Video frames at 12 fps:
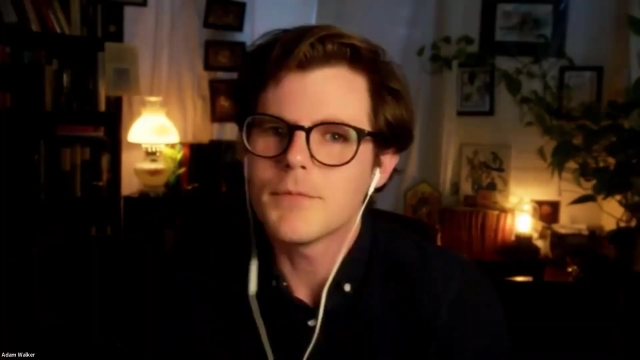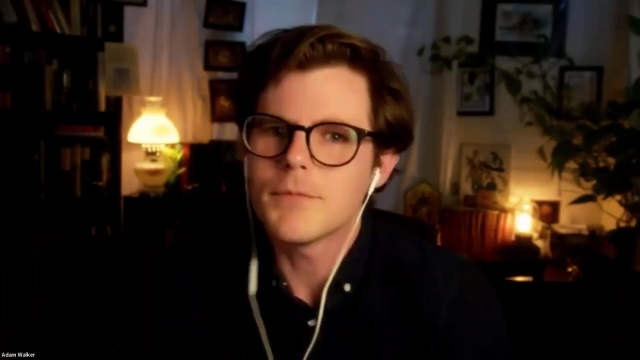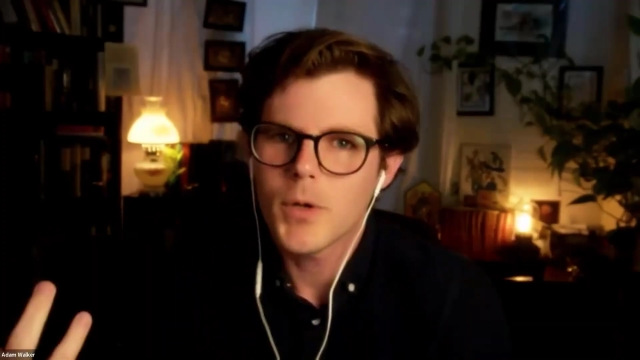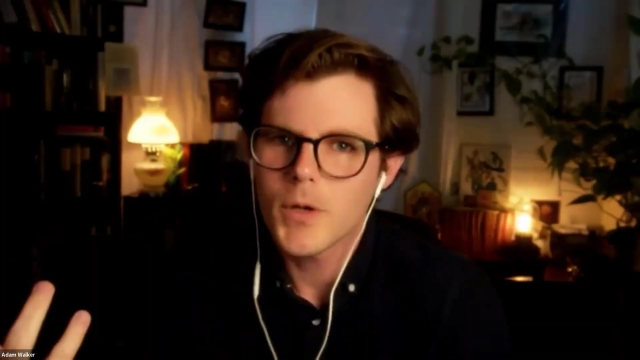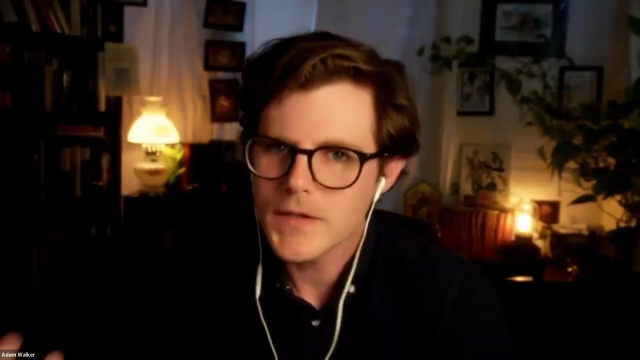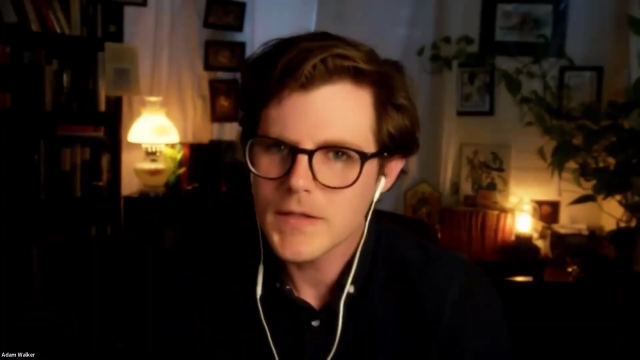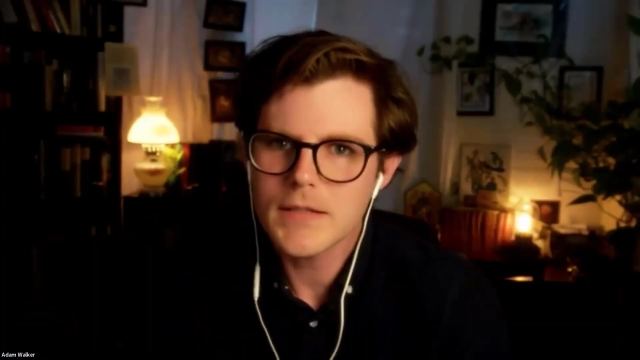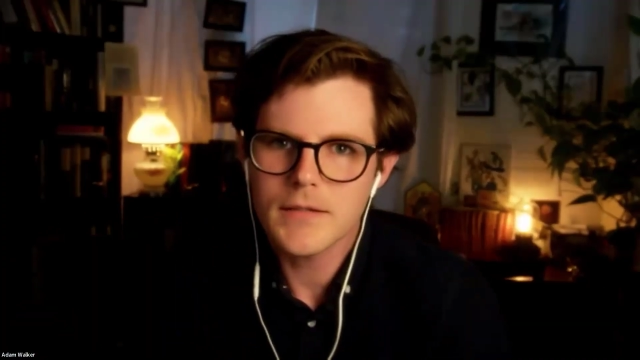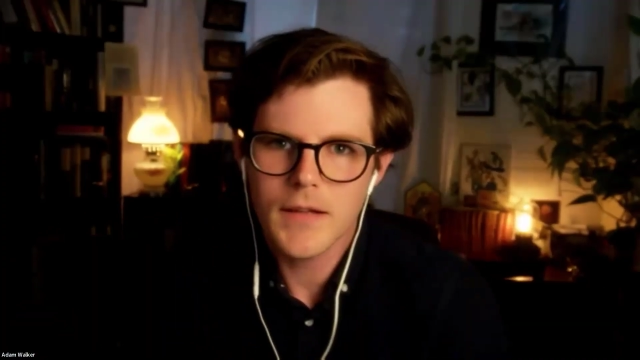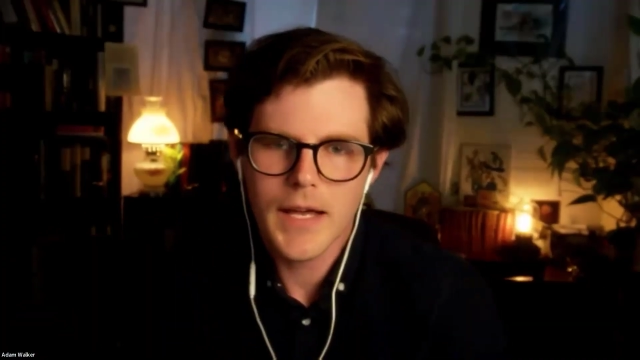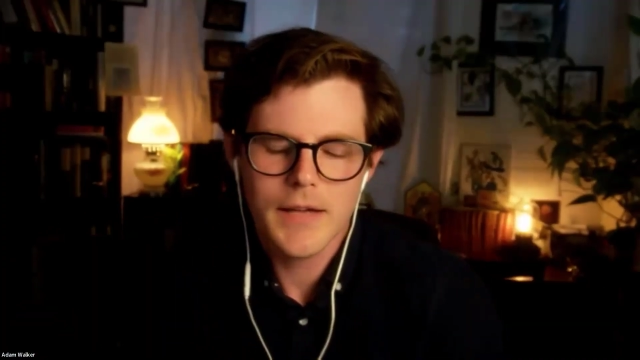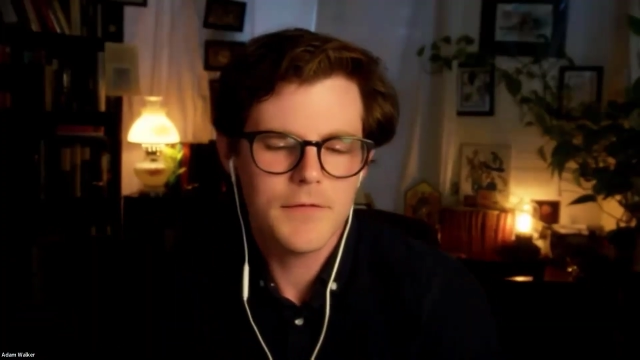He puts
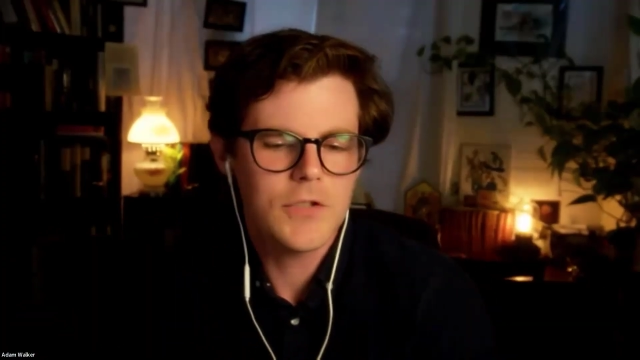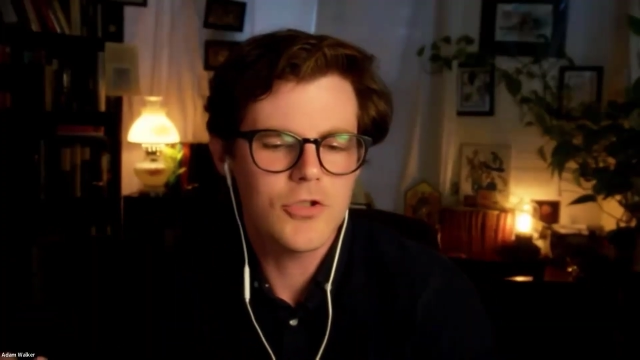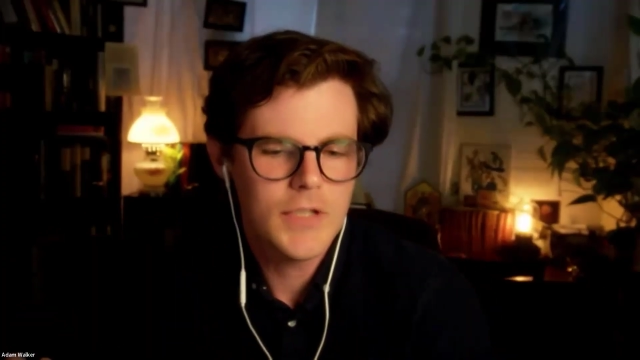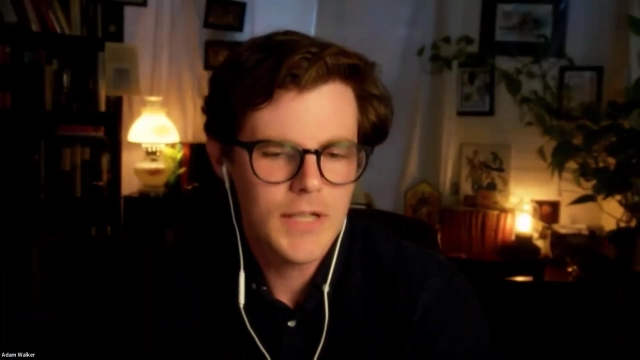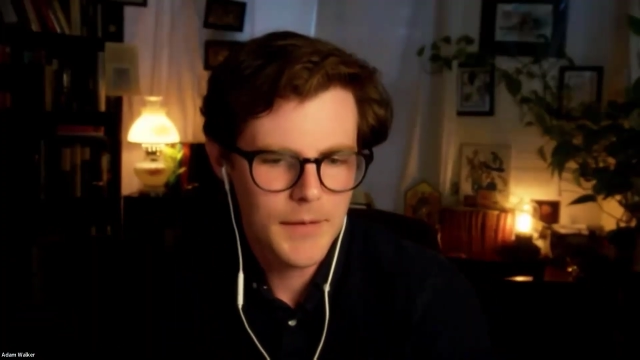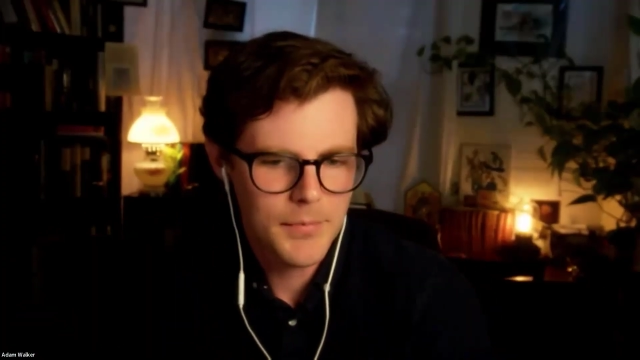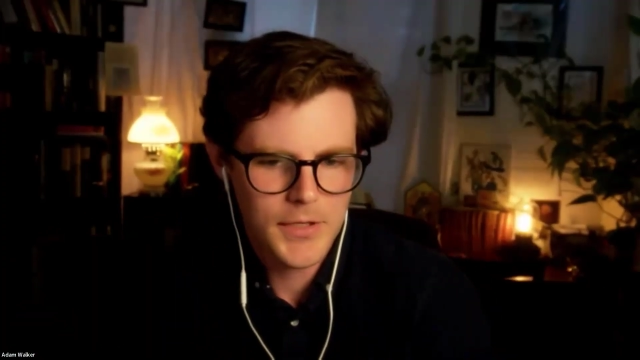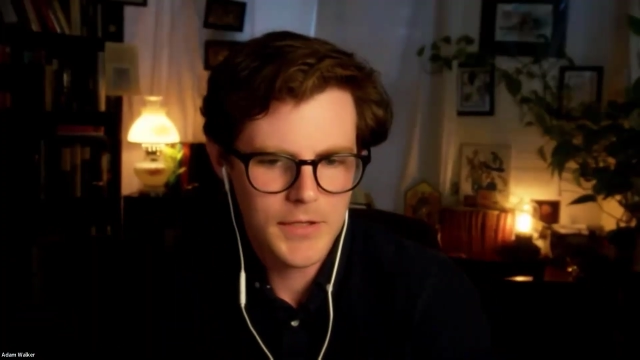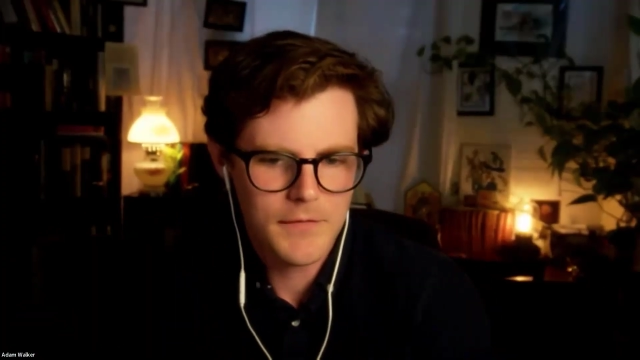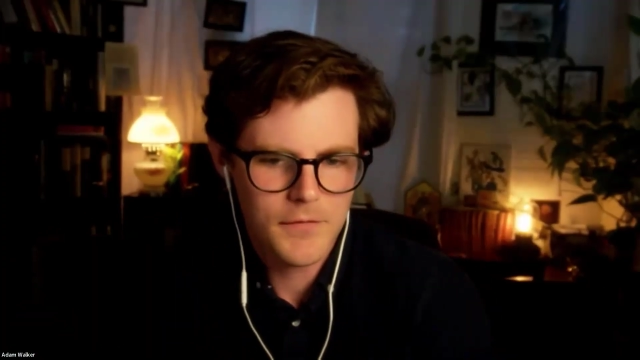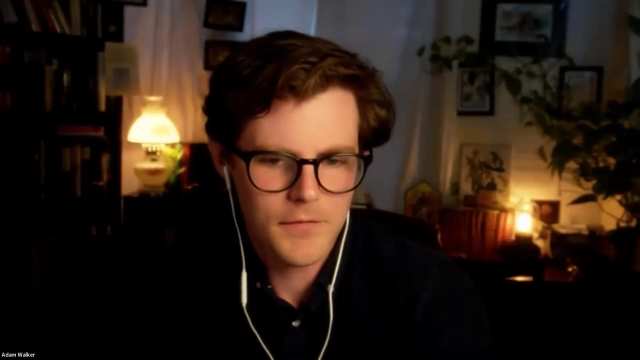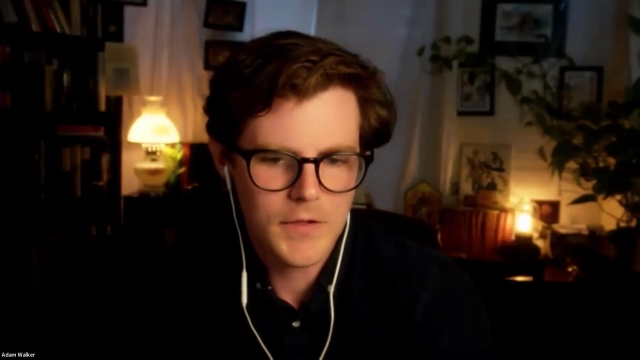his life in
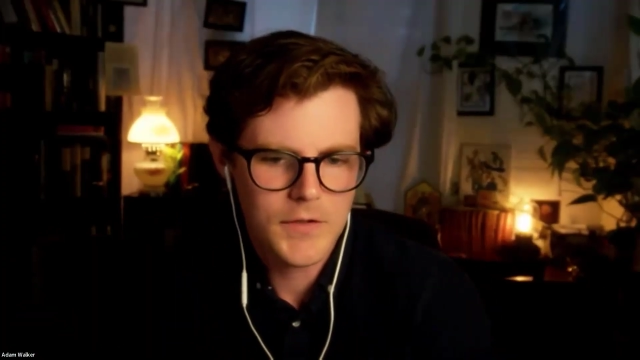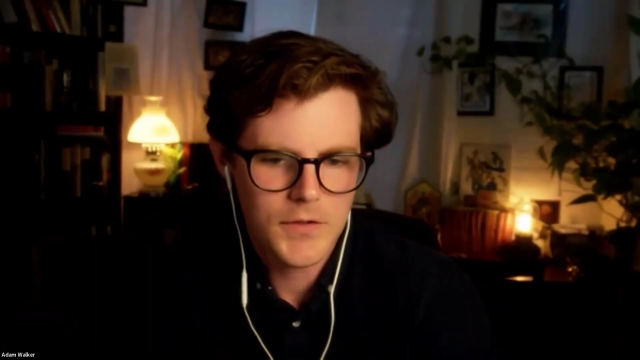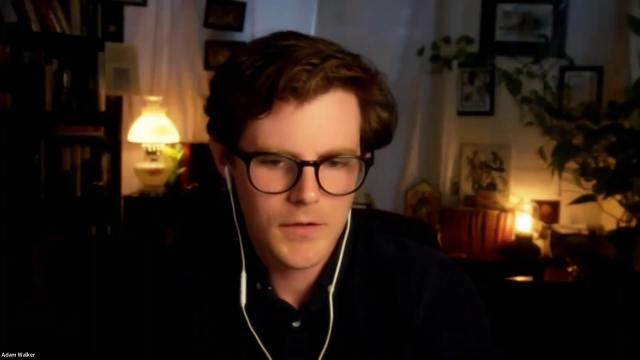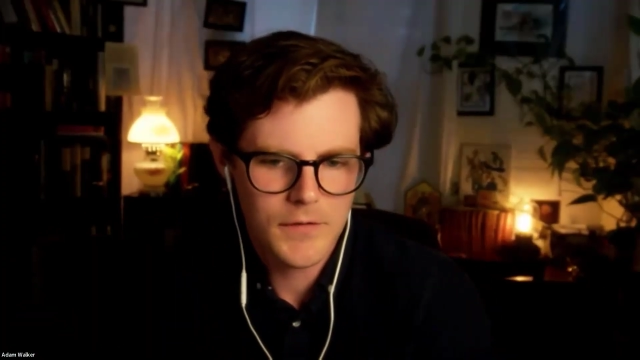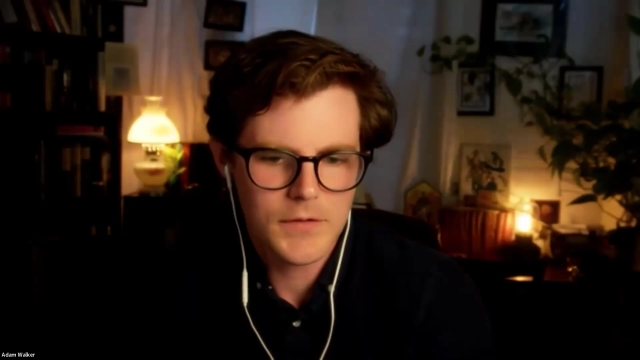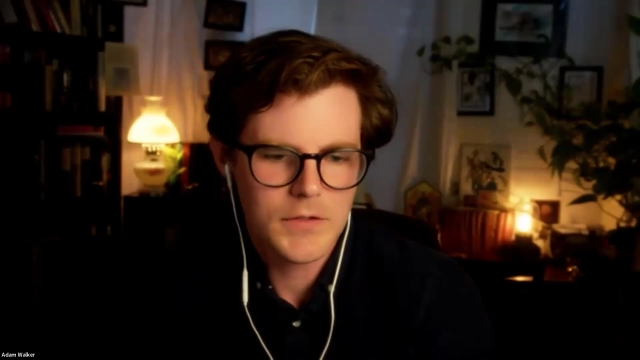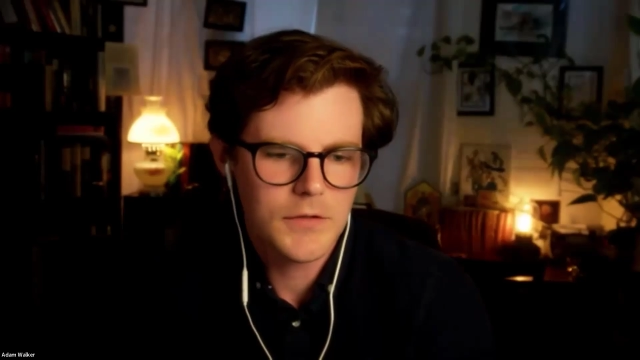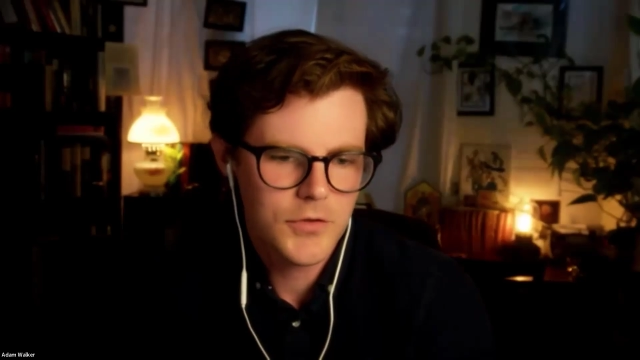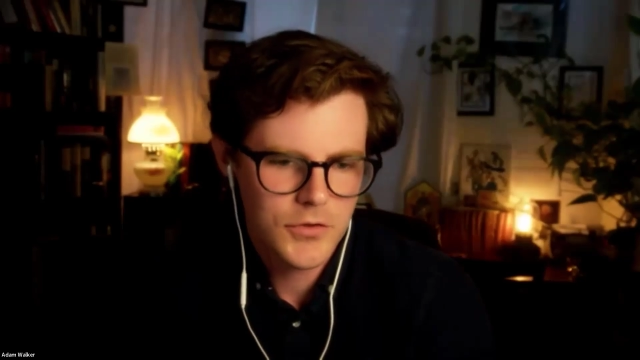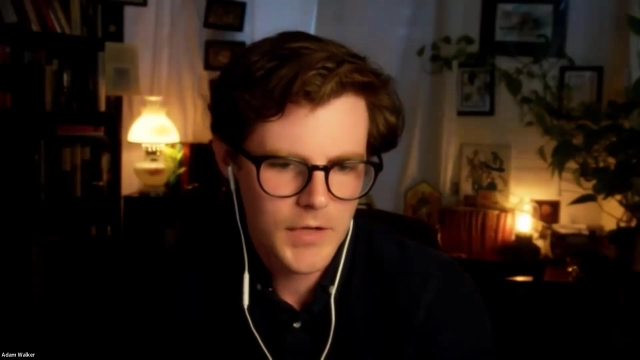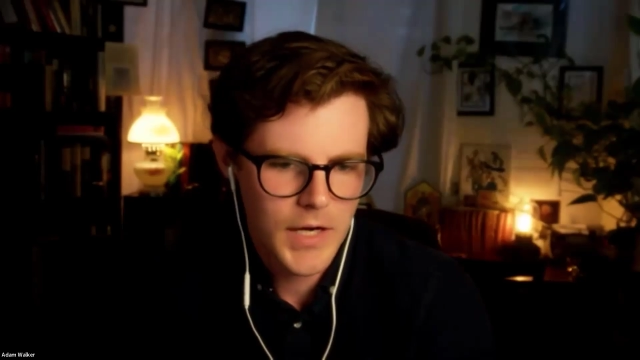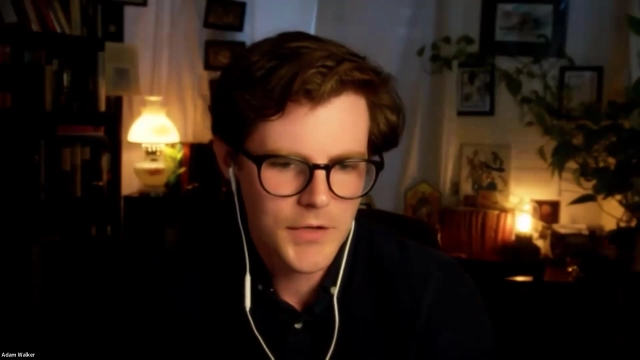jeopardy for the service
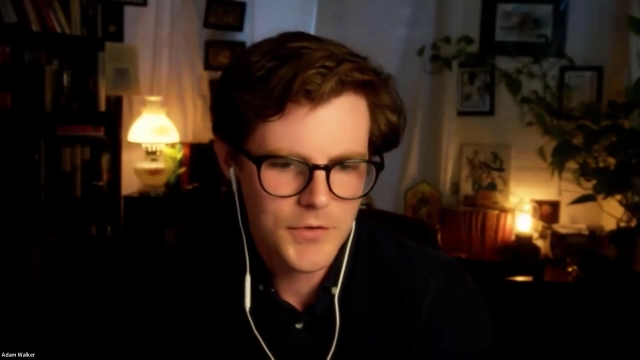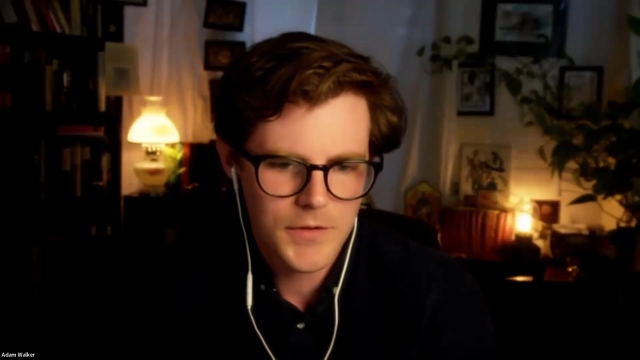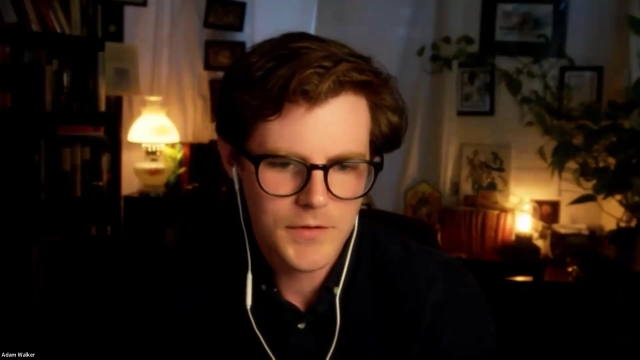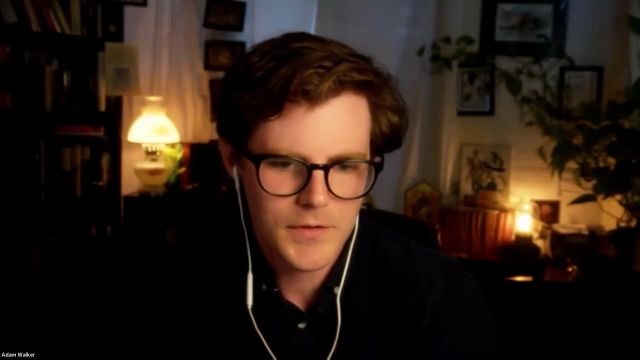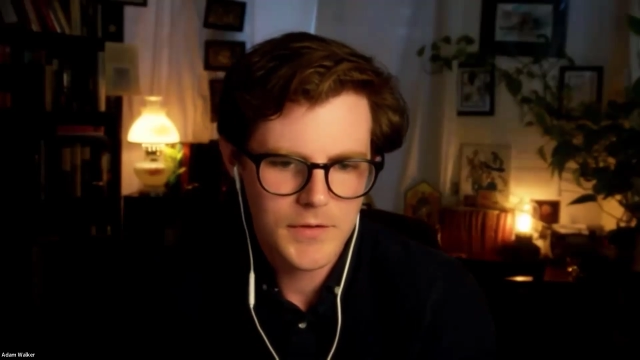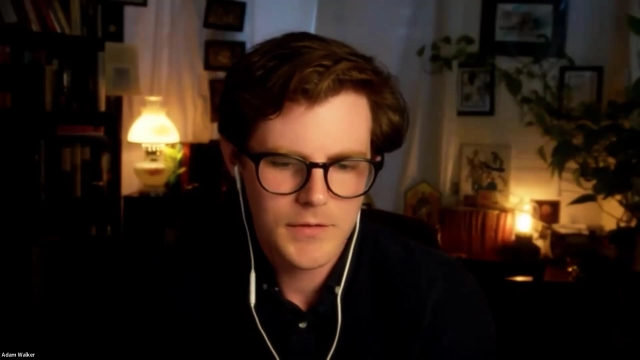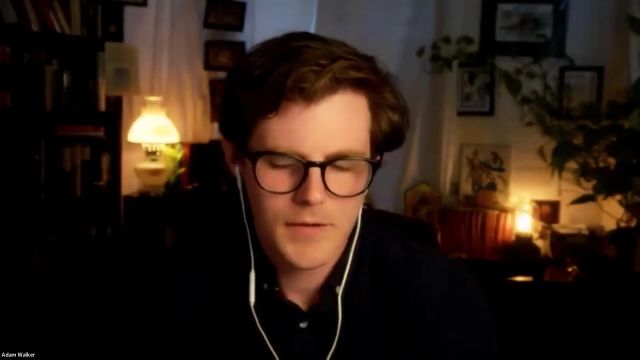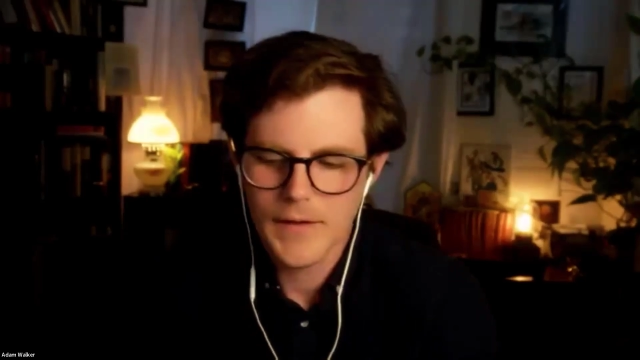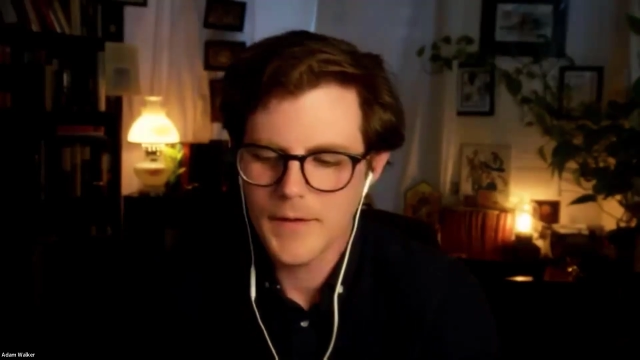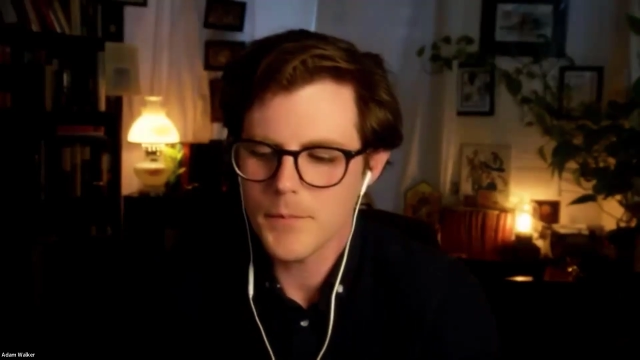of strangers